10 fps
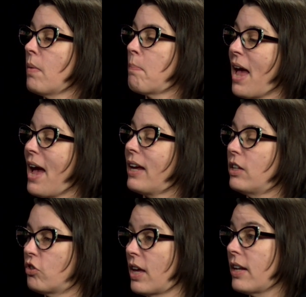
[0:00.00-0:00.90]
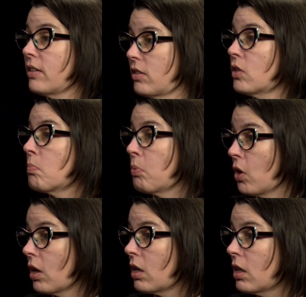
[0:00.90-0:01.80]
package that is this
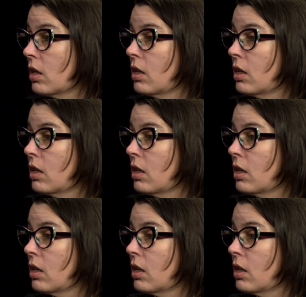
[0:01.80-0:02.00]
book.